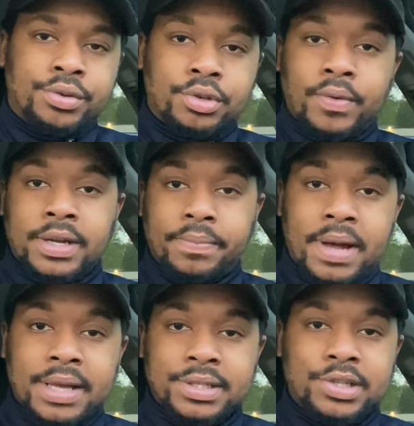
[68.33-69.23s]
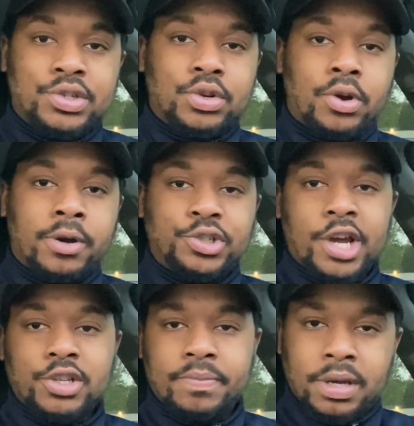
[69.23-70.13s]
direct deposits or
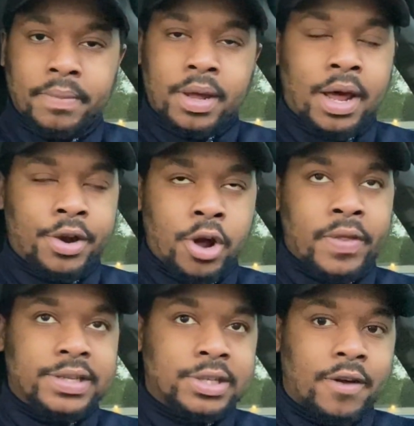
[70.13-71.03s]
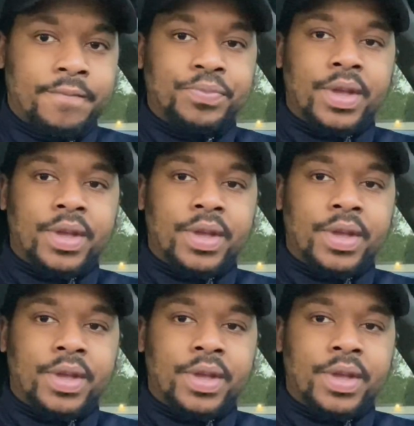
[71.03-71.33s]
checks are being met out and all that stuff.